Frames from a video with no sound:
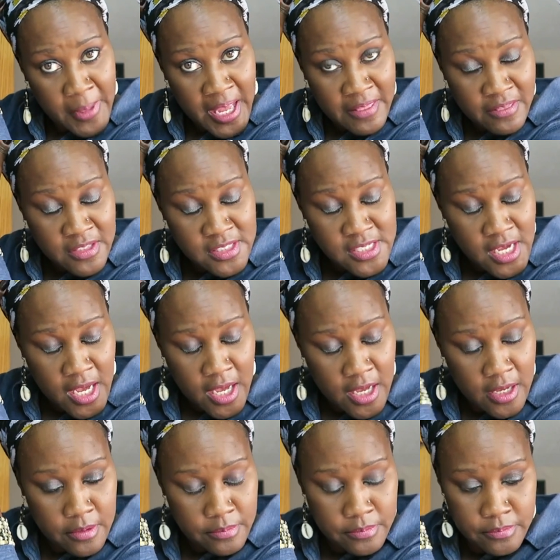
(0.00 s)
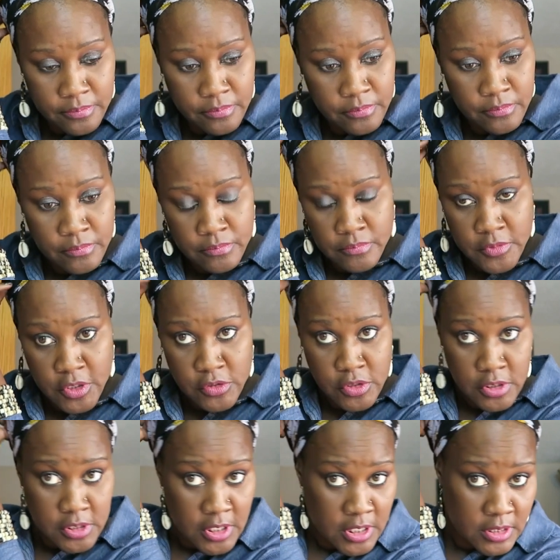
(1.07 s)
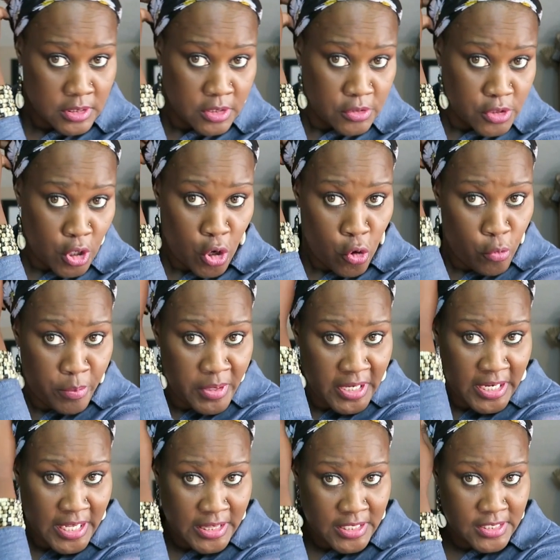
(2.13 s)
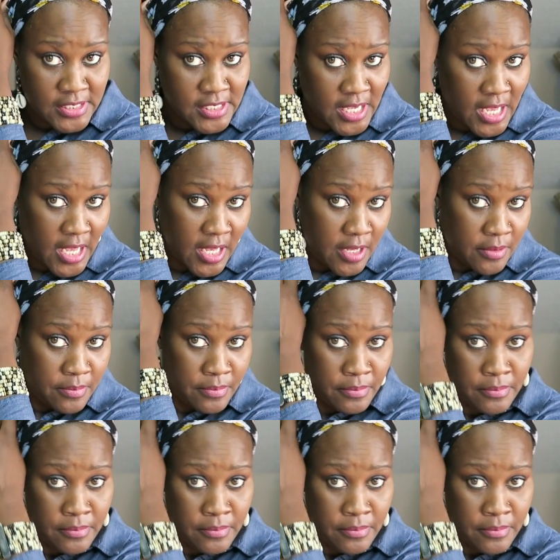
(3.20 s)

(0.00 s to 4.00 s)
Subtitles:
at the top. there's an opening at the top.